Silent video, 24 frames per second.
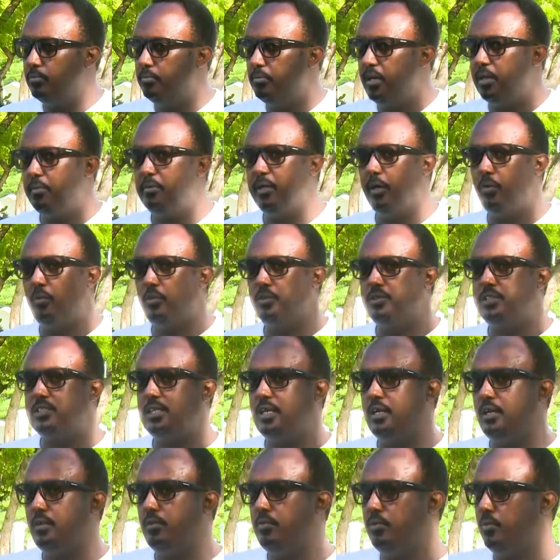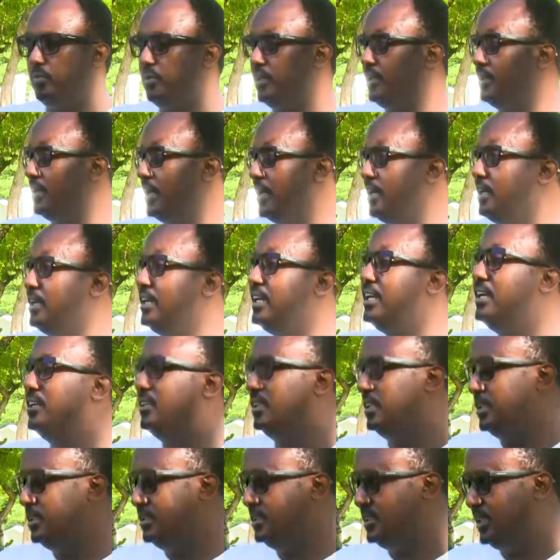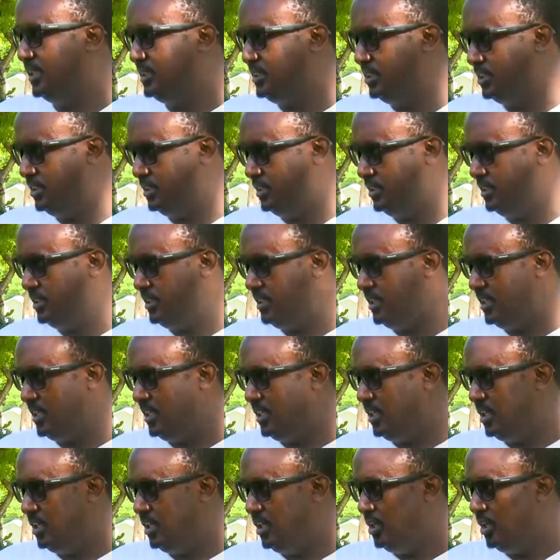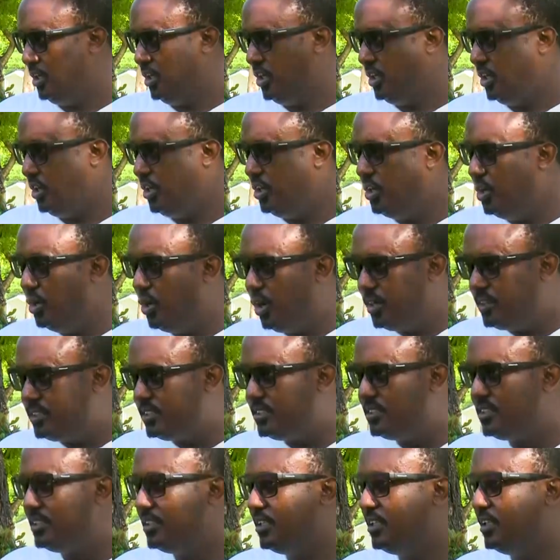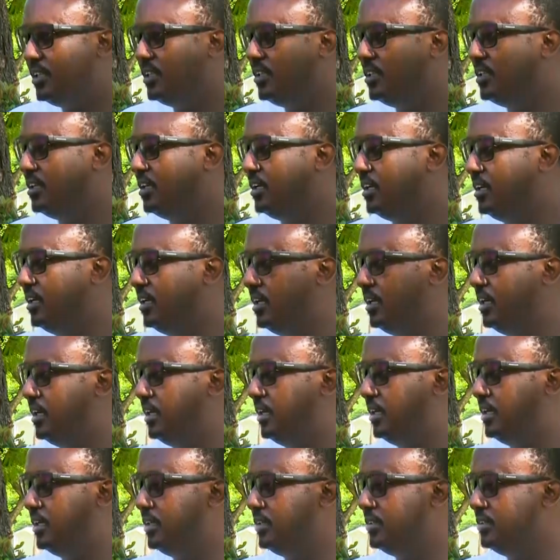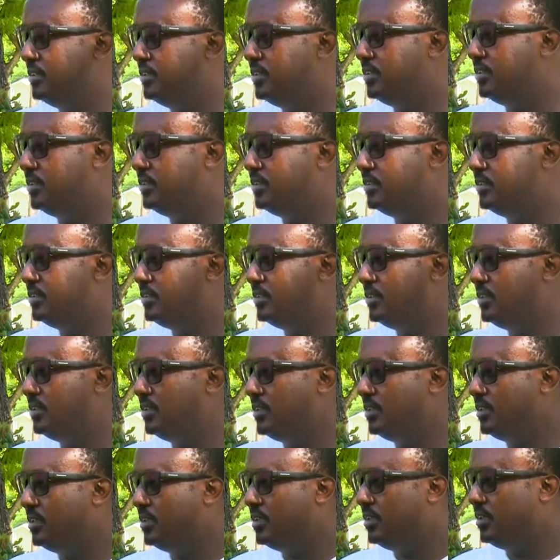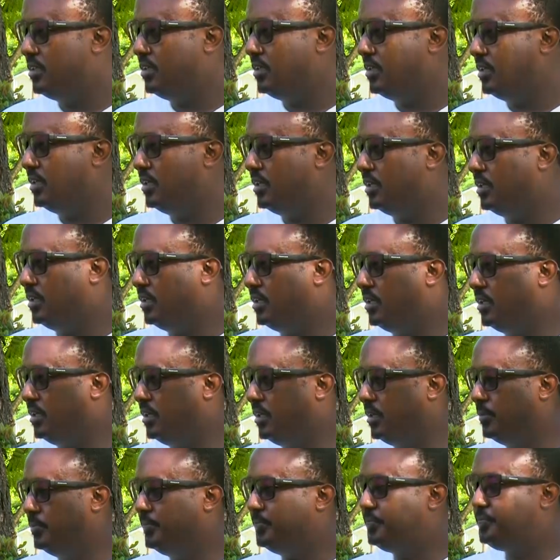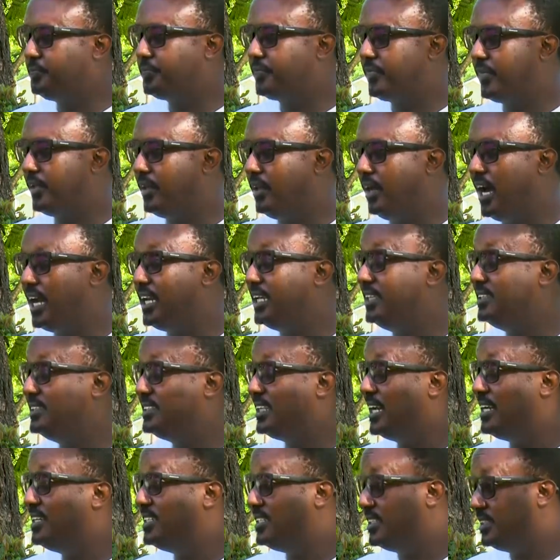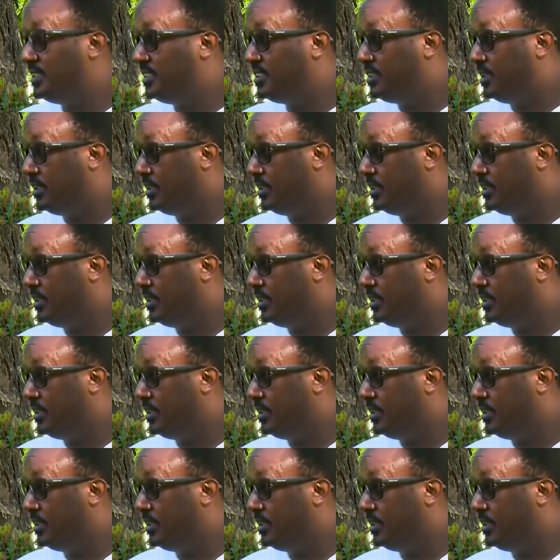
maybe I would say with an ill intention, not uh, uh, unintended